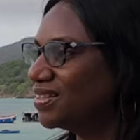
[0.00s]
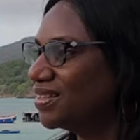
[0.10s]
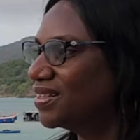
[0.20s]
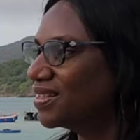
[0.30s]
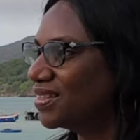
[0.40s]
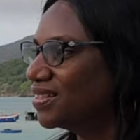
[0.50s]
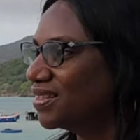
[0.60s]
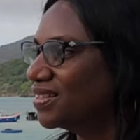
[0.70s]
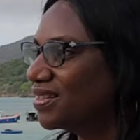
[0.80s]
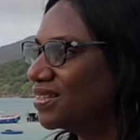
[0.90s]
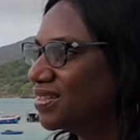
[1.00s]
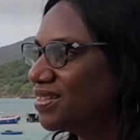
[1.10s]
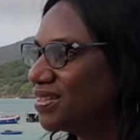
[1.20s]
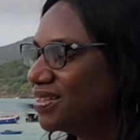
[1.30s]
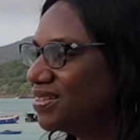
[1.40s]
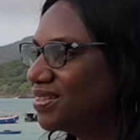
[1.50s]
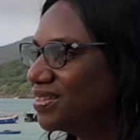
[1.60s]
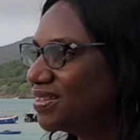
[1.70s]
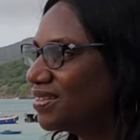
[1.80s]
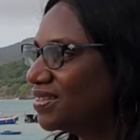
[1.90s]

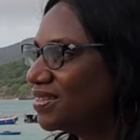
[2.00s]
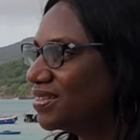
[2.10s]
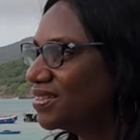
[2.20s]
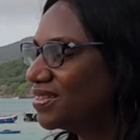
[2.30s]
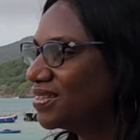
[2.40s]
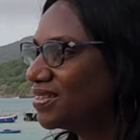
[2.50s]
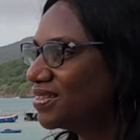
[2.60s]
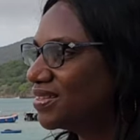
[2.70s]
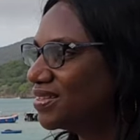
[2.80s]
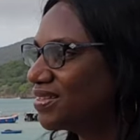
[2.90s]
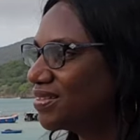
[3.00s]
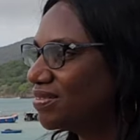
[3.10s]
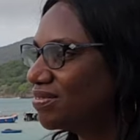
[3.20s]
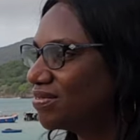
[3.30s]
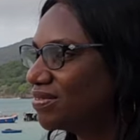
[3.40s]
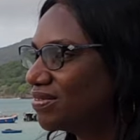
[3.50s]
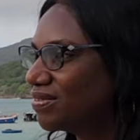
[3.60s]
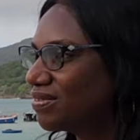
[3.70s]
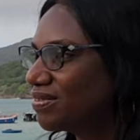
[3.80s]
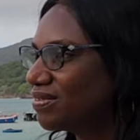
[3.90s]

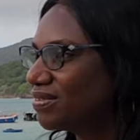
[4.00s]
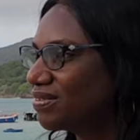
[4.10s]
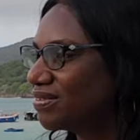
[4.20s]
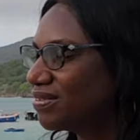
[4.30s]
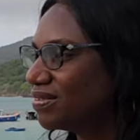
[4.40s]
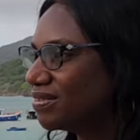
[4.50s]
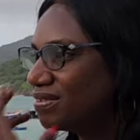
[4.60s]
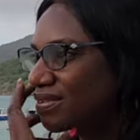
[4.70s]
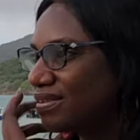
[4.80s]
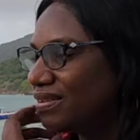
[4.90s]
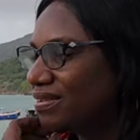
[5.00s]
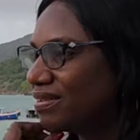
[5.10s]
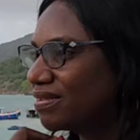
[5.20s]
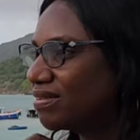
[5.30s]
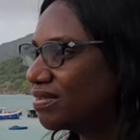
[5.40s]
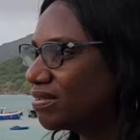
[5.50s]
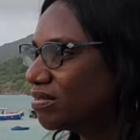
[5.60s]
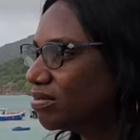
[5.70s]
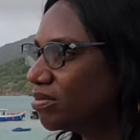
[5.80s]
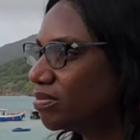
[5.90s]

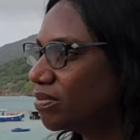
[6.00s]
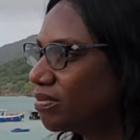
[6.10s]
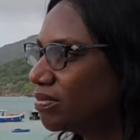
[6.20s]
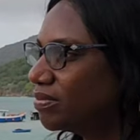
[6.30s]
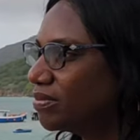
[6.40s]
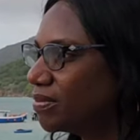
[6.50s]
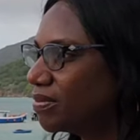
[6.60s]
(not speaking)